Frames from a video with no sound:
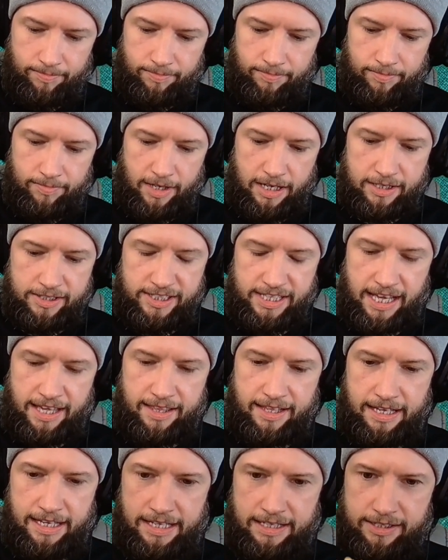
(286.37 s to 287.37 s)
I'll say
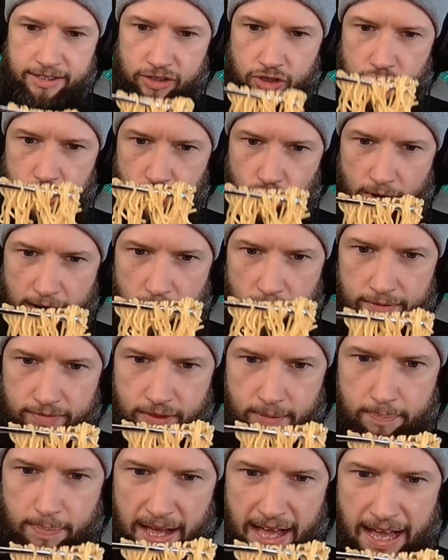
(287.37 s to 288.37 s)
this, just right off the
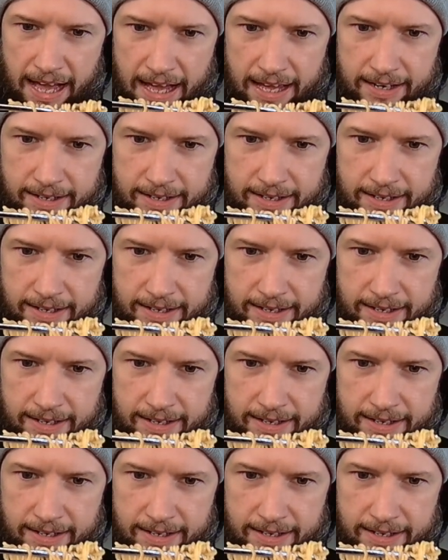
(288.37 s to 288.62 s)
bat,